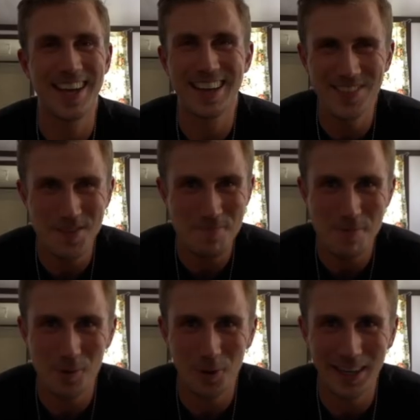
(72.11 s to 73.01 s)
Like, even the
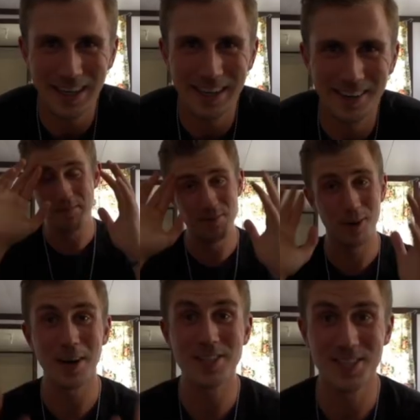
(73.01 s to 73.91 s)
people working here.
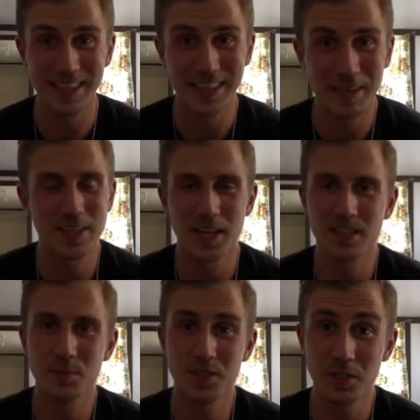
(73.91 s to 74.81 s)
Immigration lady, she
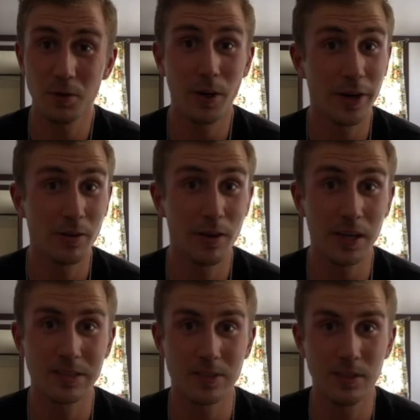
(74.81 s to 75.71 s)
asked me, "So, why are you
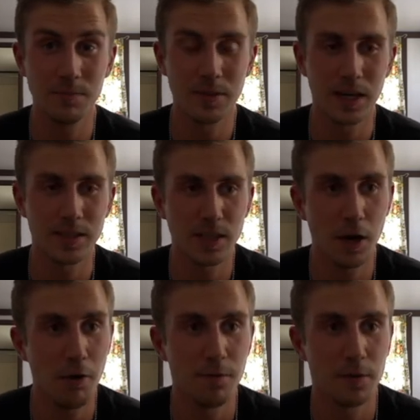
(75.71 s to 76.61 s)
here, sir?" And I said,
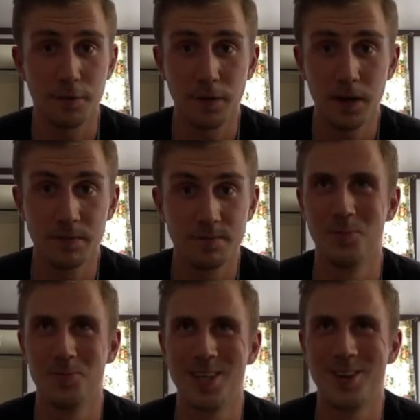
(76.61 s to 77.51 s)
"Oh, for fun."
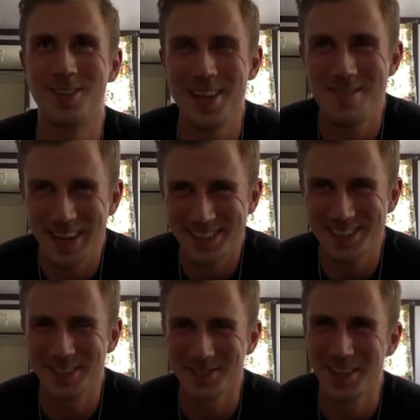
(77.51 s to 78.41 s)
She looked at me and
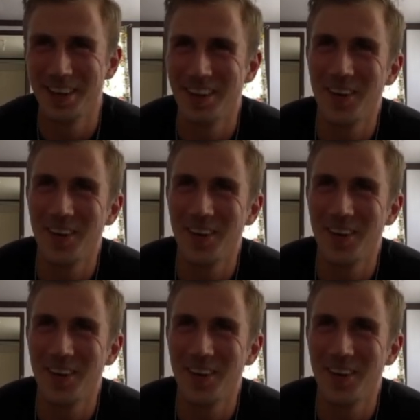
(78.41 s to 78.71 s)
she goes,